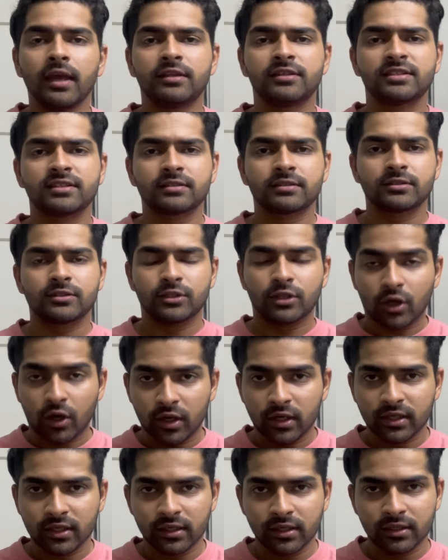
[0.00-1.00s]
It's
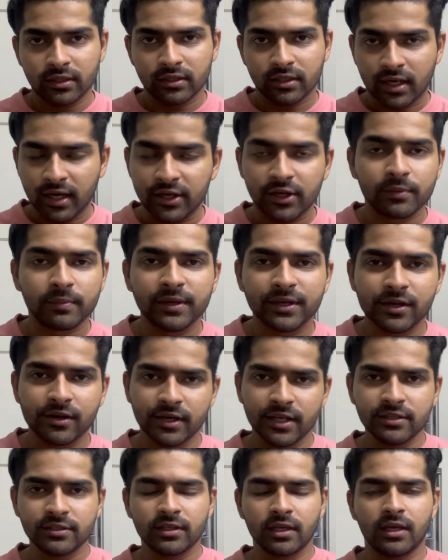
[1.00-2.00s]
not a 100 meter
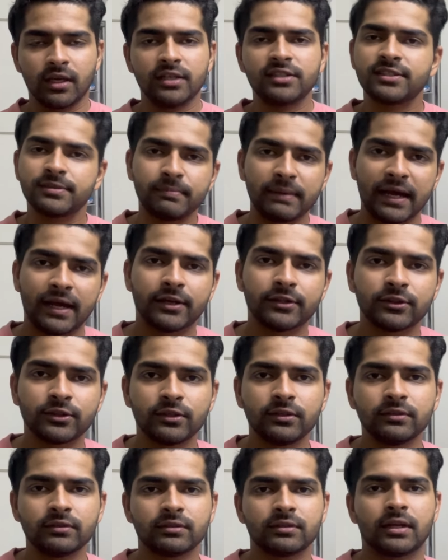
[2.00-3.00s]
race, it's a
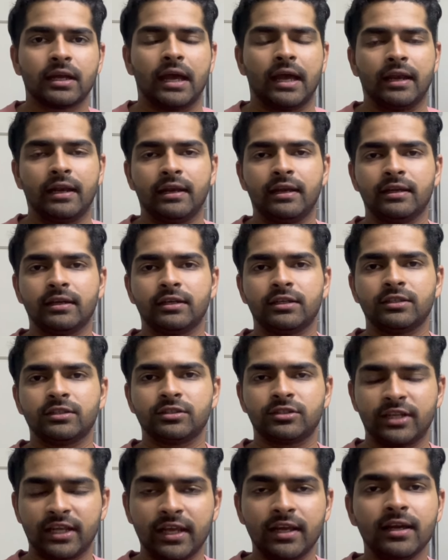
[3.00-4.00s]
marathon, and
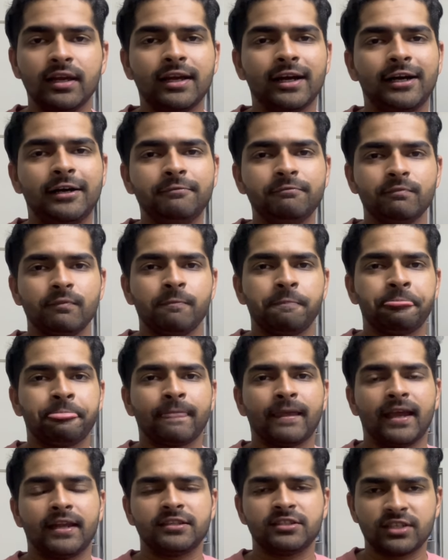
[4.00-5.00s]
staying calm
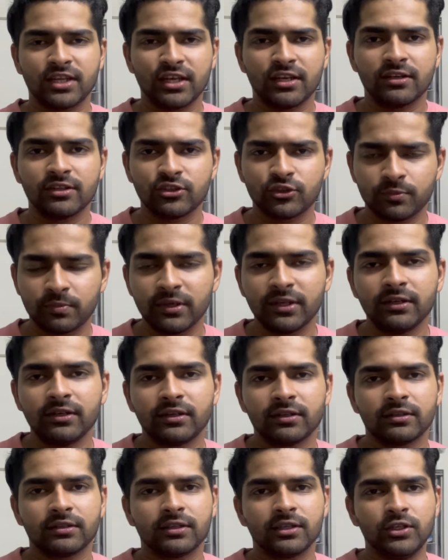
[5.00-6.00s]
and staying
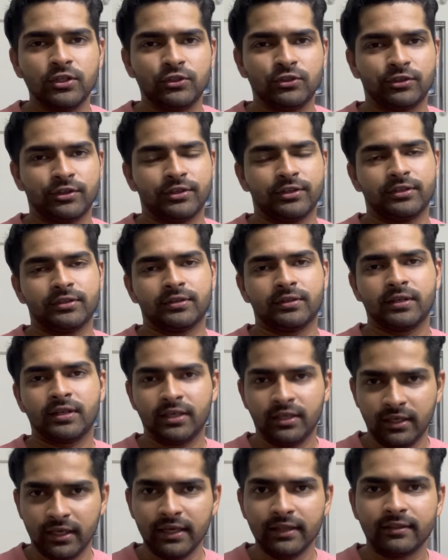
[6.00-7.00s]
disciplined is a
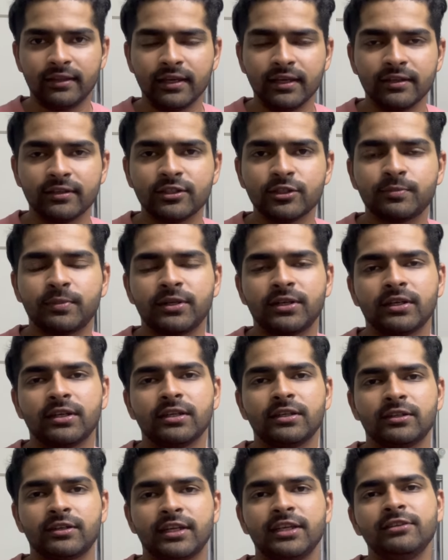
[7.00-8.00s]
key thing in this
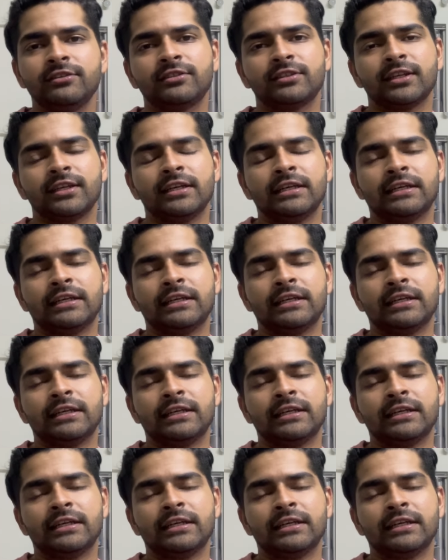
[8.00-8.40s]
particular race.